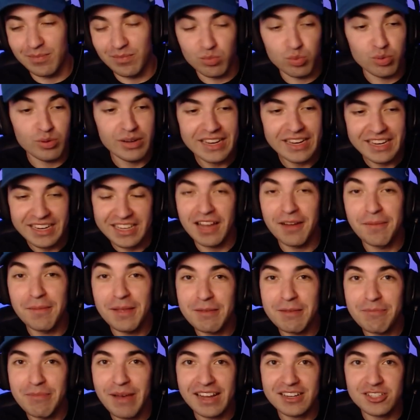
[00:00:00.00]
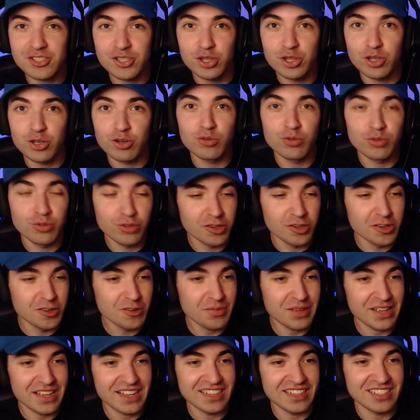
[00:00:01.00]
Rick coming back to the
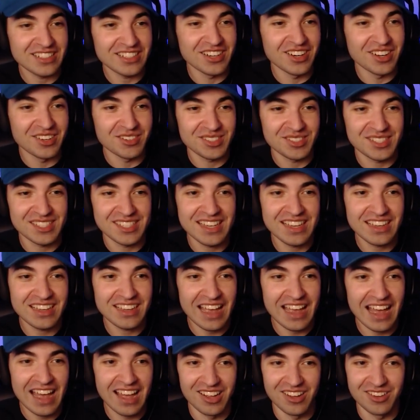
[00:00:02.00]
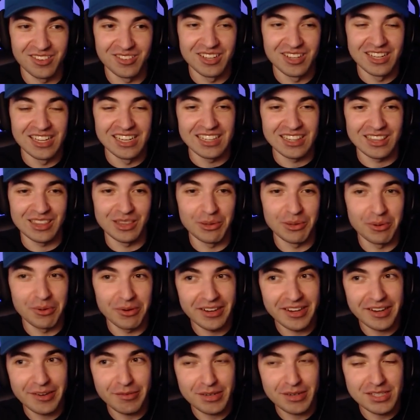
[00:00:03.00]
group and, you know, seeing how
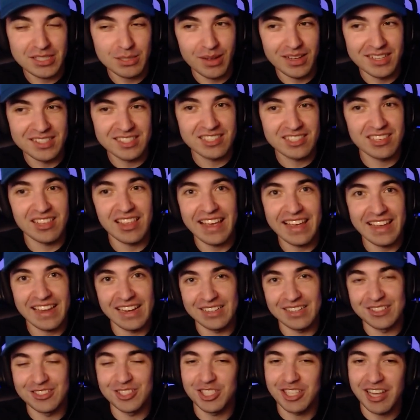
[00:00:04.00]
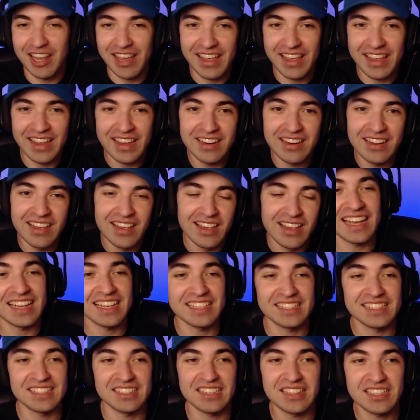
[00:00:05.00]
Lori responds to that and Shane. I
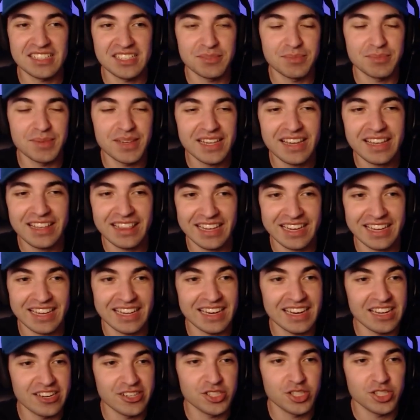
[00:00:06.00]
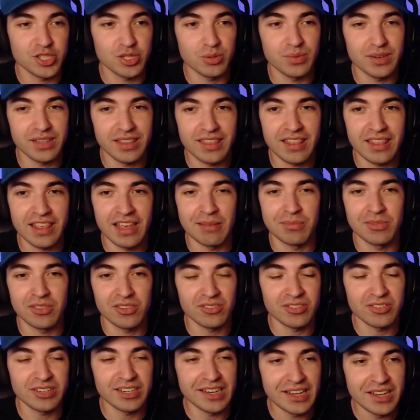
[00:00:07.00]
can see this being like an issue with them
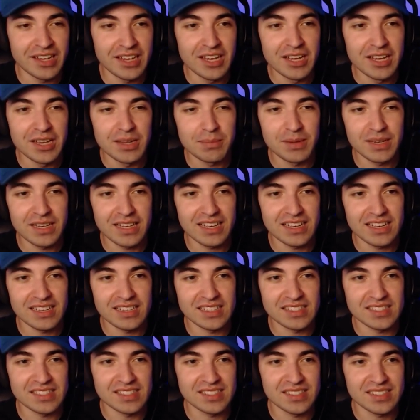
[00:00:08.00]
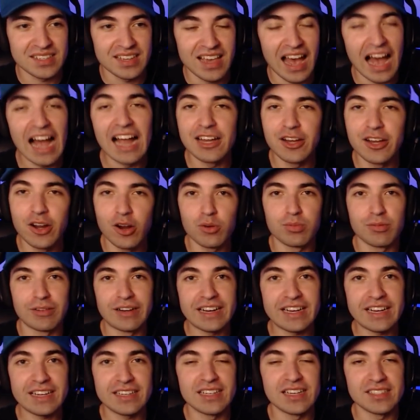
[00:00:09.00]
three because I know
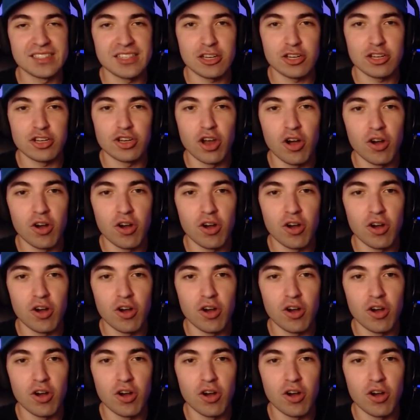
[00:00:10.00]
Rick doesn't